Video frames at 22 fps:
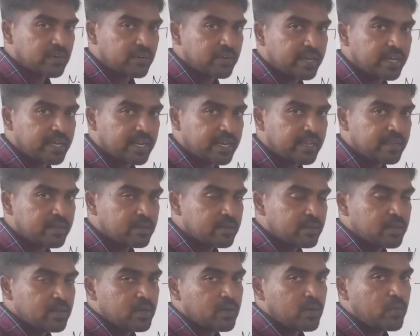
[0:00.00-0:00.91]
degree
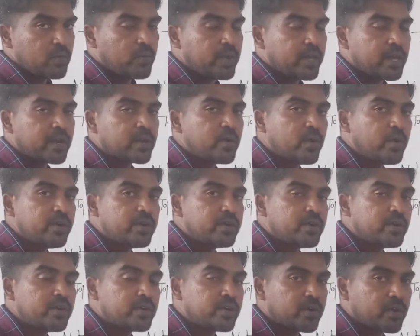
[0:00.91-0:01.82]
we are going
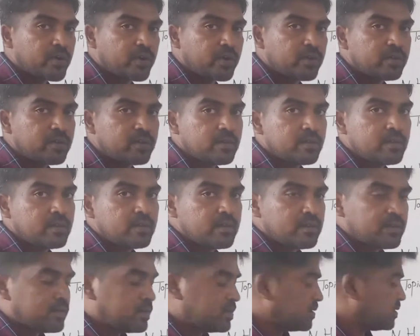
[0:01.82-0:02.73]
to draw
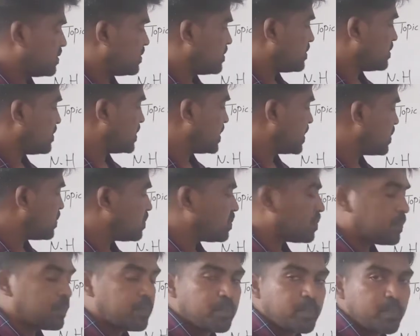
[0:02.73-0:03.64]
the
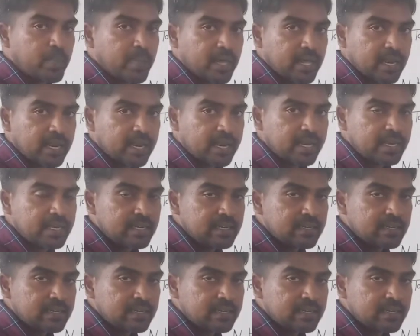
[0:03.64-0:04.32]
parallel